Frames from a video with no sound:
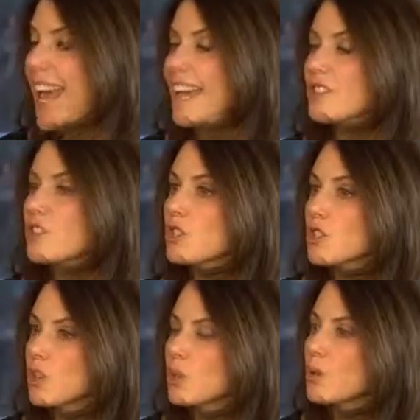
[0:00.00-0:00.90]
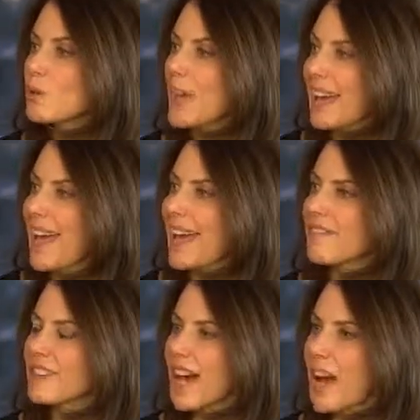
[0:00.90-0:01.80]
and
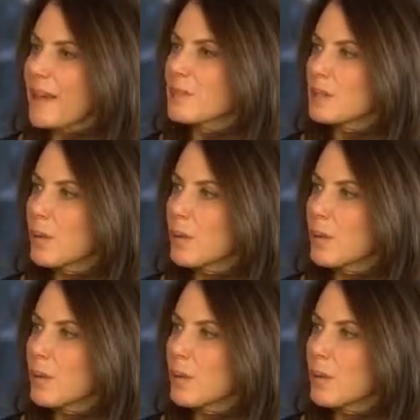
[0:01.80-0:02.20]
2.5 times